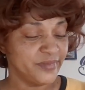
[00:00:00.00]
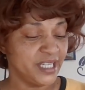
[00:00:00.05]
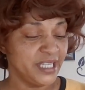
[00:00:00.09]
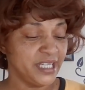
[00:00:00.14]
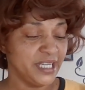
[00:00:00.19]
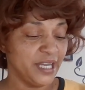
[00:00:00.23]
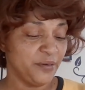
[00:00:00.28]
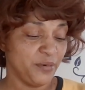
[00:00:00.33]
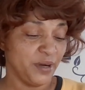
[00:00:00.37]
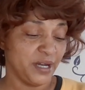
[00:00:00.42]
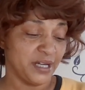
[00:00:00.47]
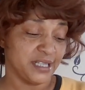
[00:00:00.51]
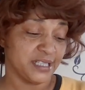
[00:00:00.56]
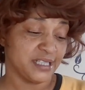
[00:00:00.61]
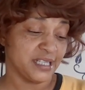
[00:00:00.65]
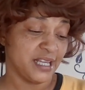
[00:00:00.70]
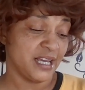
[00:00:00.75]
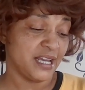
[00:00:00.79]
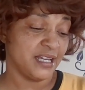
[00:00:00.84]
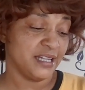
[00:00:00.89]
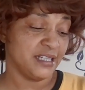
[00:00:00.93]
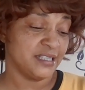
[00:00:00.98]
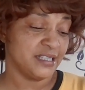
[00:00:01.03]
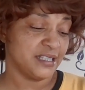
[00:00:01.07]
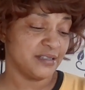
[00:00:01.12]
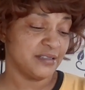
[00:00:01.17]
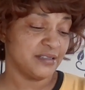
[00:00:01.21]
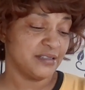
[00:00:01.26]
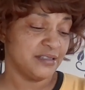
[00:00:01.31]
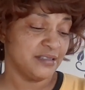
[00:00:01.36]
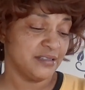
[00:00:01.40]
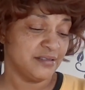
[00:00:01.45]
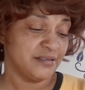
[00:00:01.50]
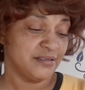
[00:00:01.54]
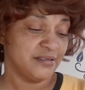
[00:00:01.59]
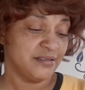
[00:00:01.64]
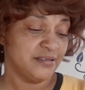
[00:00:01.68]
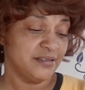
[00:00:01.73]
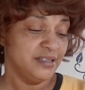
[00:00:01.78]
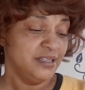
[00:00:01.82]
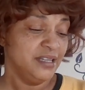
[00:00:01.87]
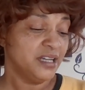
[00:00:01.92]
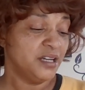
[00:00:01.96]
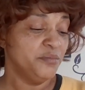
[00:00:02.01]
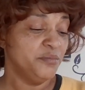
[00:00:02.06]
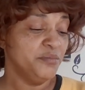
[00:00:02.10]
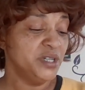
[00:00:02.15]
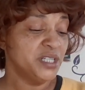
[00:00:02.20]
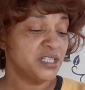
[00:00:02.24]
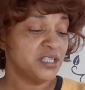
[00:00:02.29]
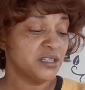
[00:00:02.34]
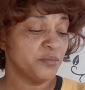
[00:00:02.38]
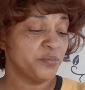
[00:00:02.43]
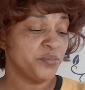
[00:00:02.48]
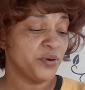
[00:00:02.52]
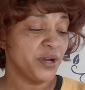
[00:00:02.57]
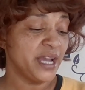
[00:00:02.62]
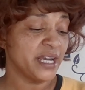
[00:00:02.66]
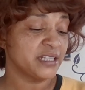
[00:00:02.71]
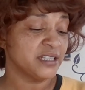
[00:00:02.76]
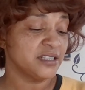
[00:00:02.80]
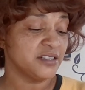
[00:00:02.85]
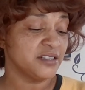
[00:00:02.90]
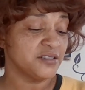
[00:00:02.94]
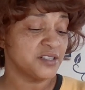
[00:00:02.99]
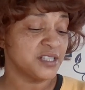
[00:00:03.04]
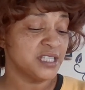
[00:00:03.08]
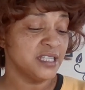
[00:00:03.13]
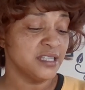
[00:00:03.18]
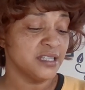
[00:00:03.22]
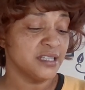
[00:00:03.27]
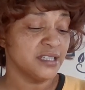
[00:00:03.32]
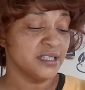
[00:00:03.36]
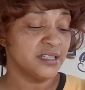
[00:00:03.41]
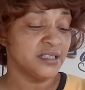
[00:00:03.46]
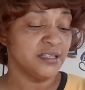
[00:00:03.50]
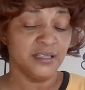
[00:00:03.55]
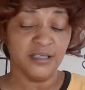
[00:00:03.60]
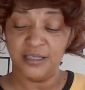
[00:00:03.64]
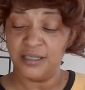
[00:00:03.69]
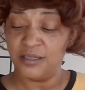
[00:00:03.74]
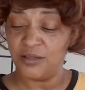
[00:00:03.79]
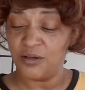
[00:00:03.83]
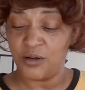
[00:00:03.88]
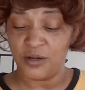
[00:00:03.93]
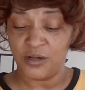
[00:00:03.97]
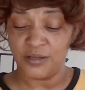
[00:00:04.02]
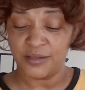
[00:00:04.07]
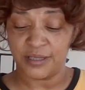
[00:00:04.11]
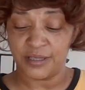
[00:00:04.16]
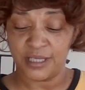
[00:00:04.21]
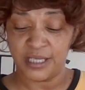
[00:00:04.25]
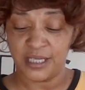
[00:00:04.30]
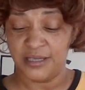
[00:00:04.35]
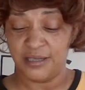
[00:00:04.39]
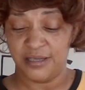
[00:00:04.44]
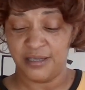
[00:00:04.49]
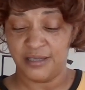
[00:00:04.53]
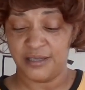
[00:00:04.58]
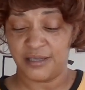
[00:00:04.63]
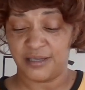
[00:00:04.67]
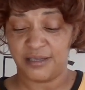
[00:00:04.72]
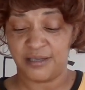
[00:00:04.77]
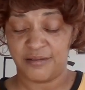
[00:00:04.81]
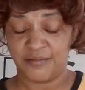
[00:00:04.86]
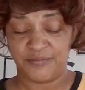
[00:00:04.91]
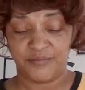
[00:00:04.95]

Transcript: It ain't rocket science. Commit to the practice of seeing the good in all things.